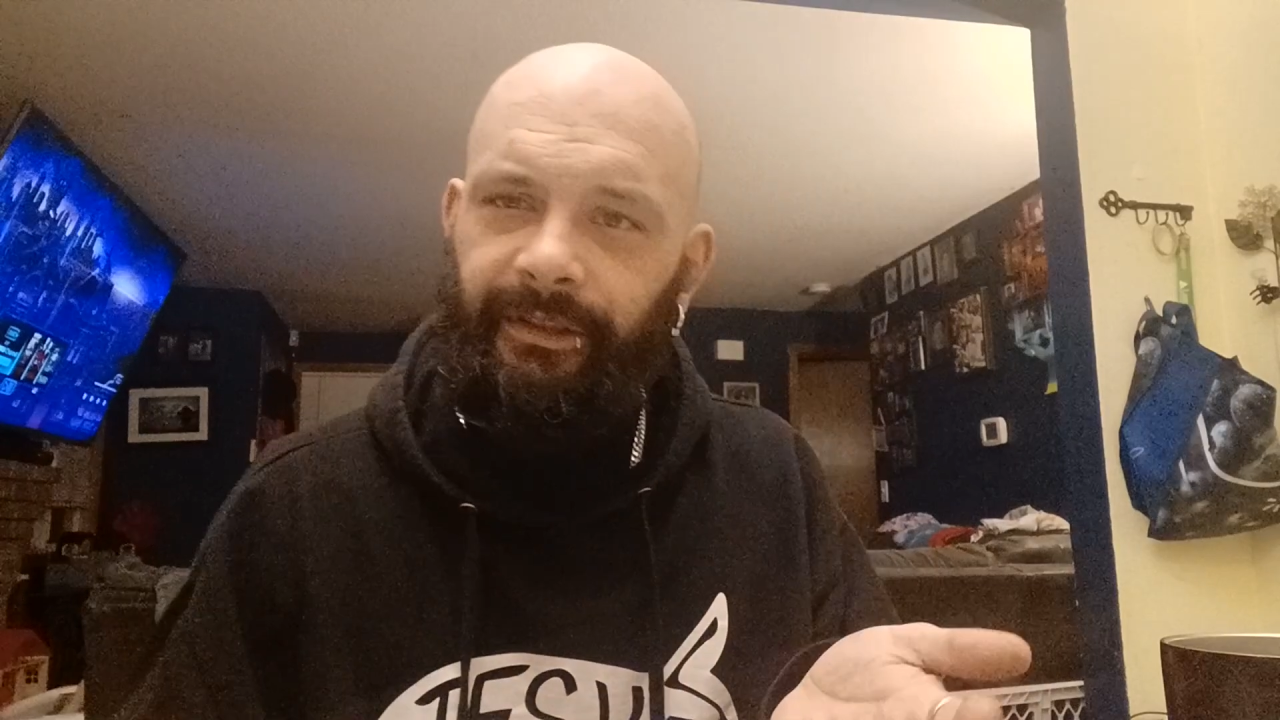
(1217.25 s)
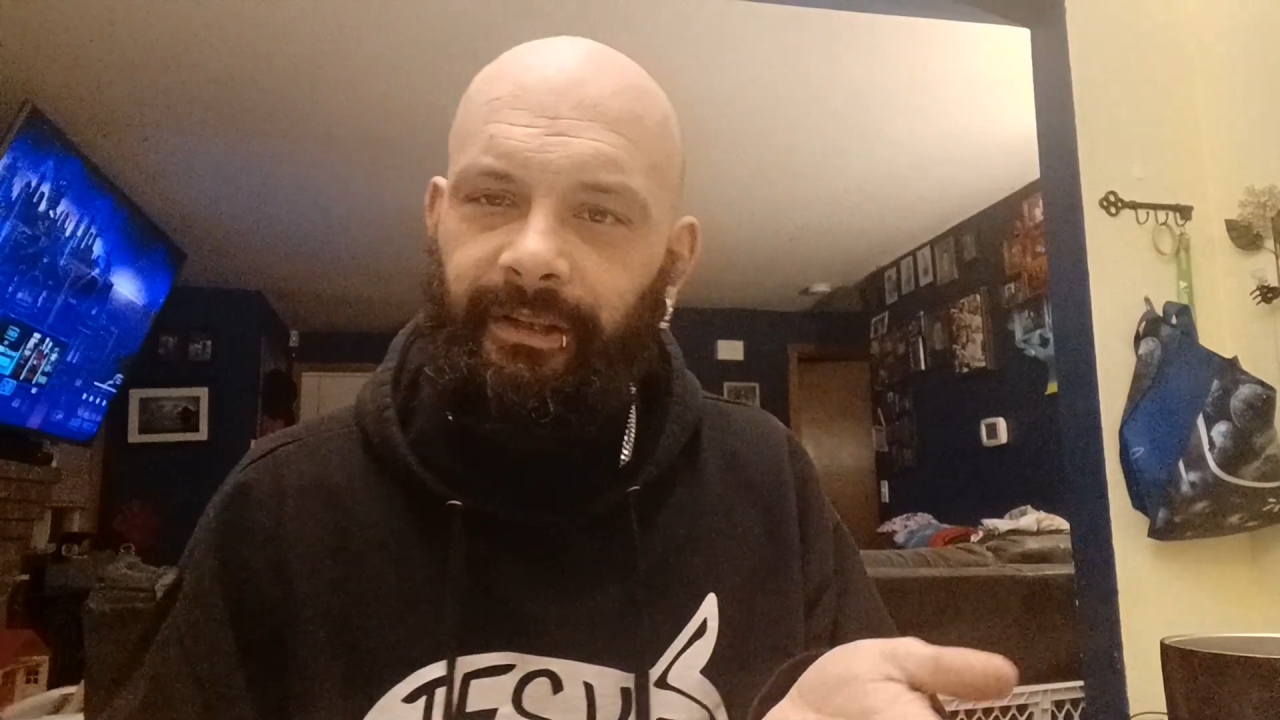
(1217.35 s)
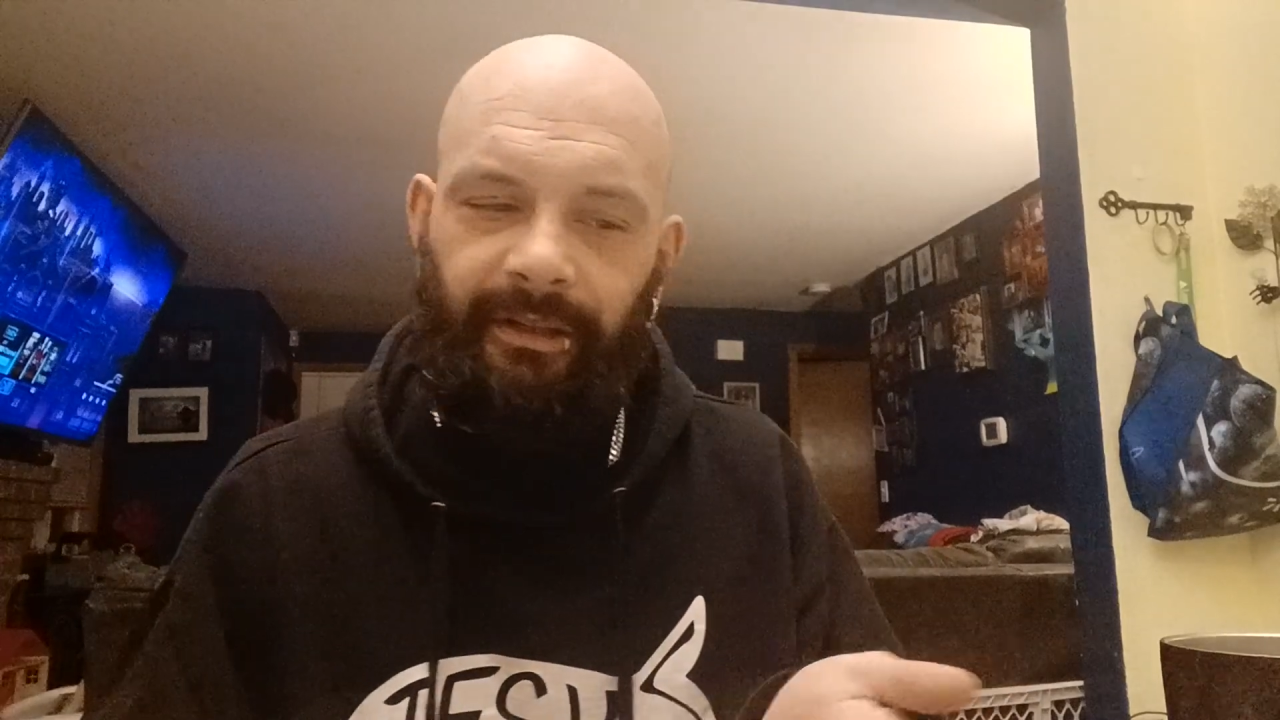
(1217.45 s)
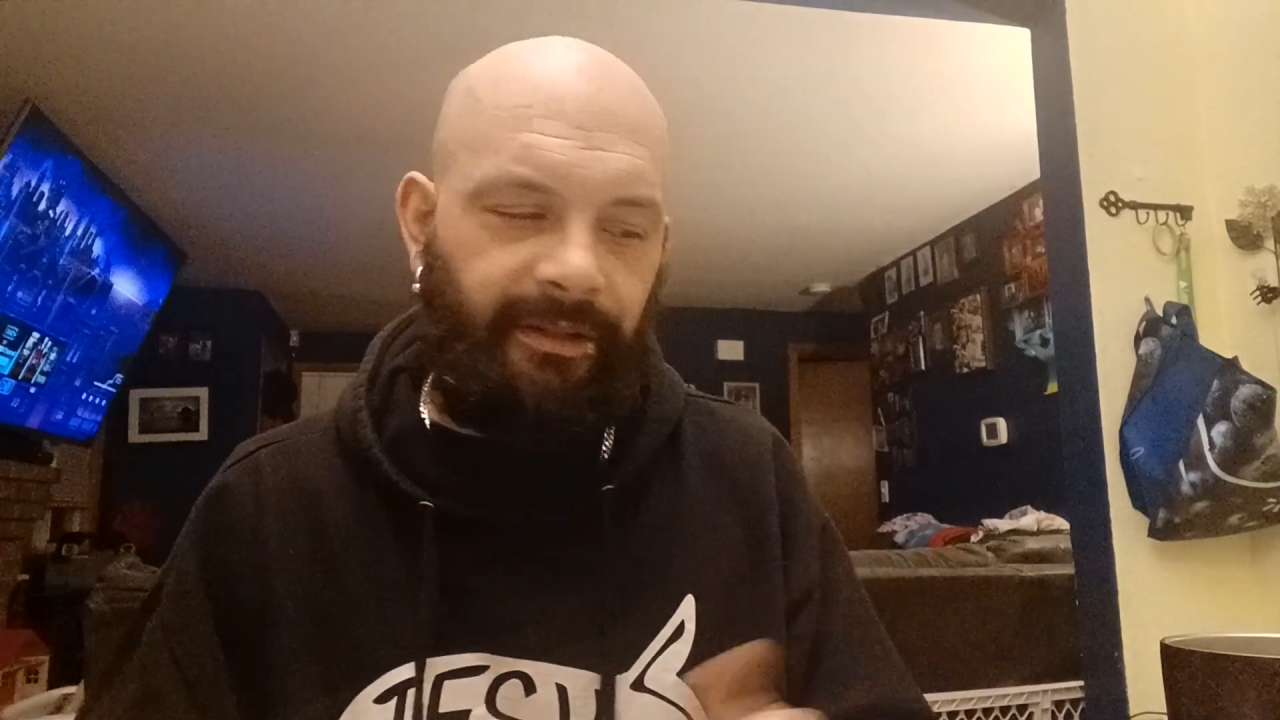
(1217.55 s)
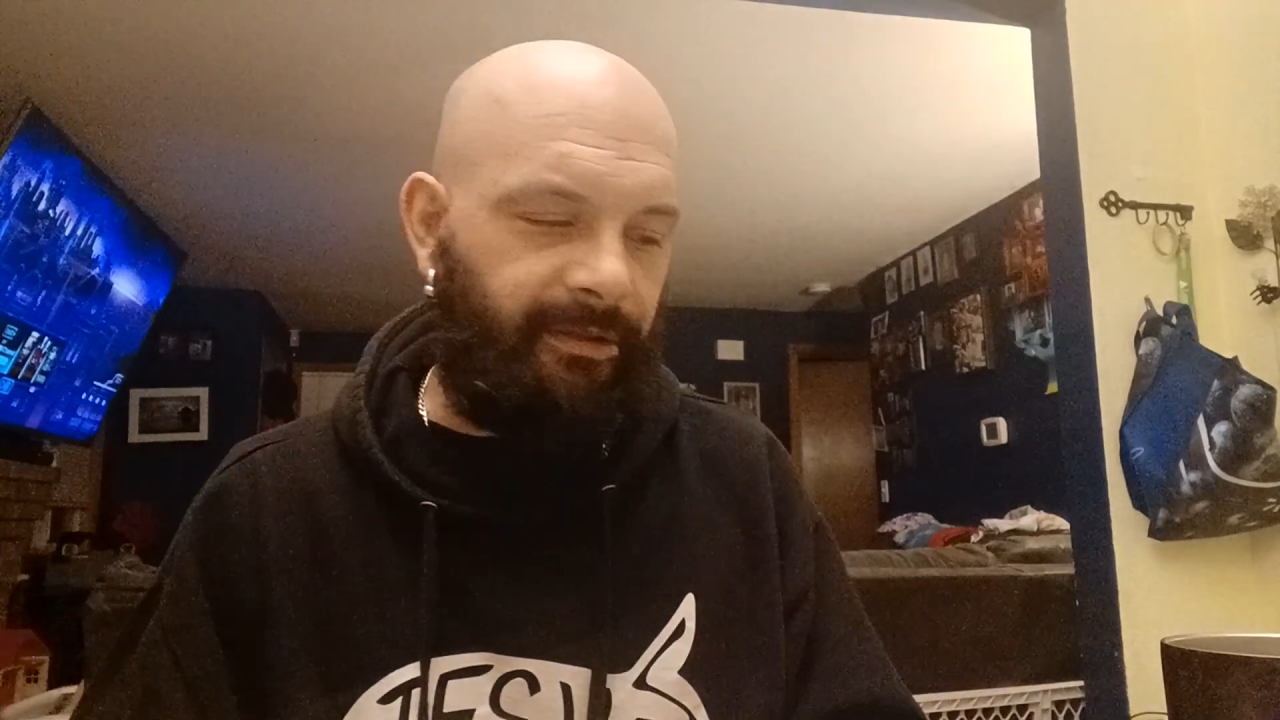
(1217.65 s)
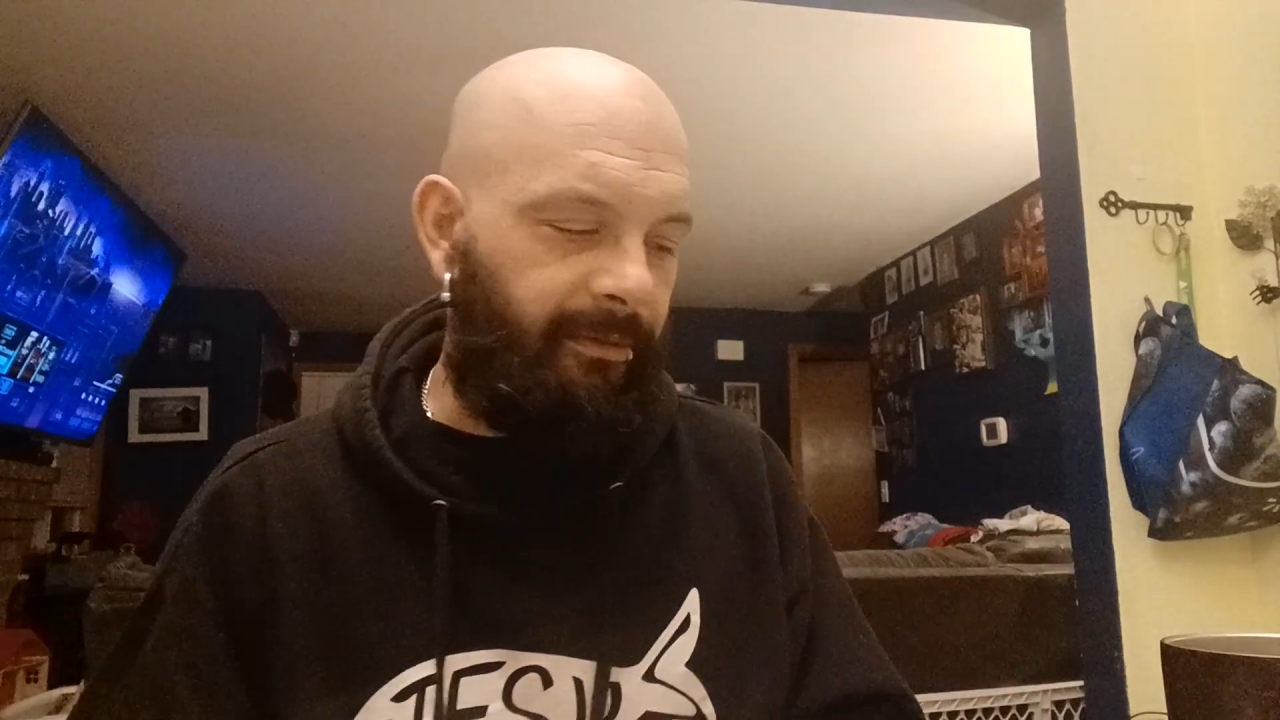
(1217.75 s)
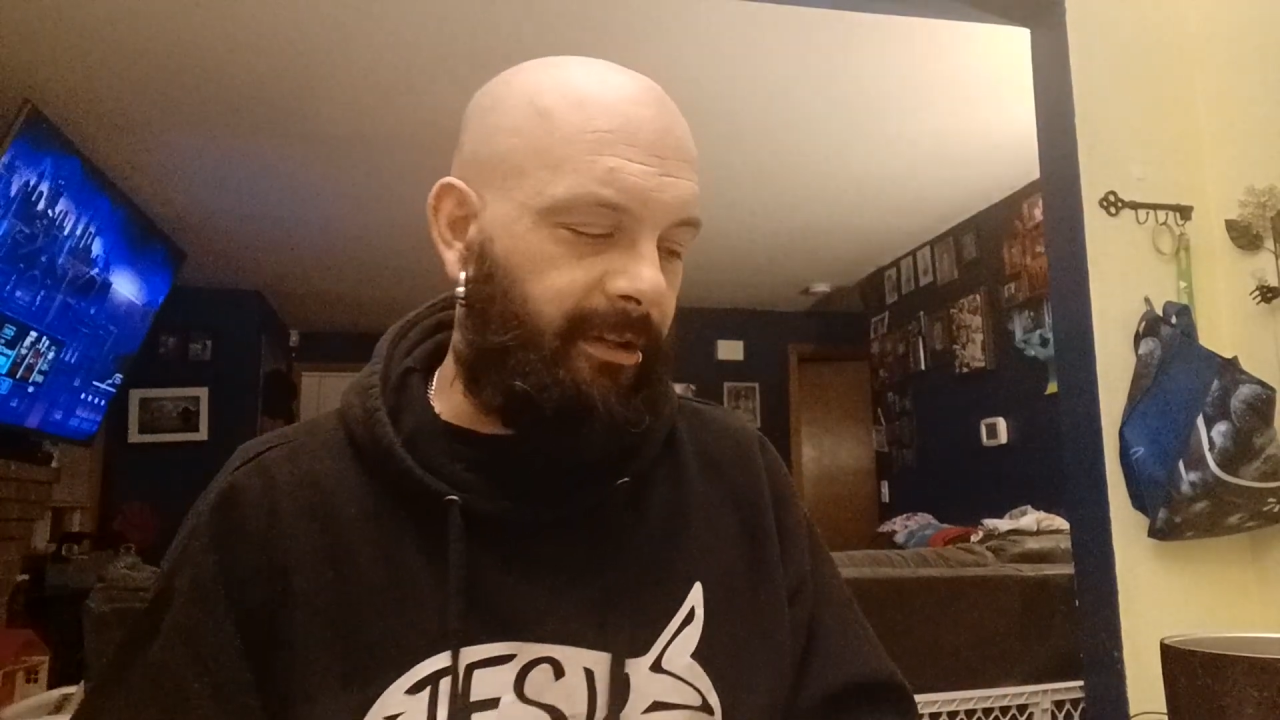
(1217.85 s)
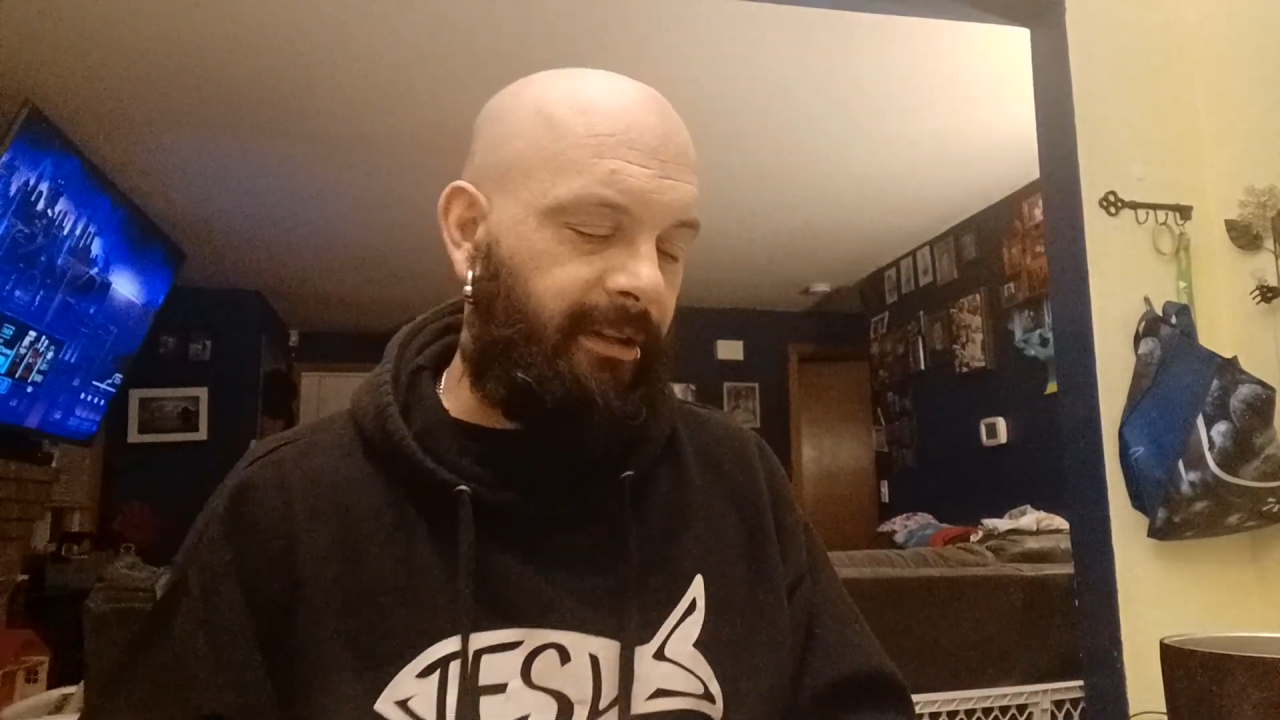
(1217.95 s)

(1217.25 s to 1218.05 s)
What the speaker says: it an easy way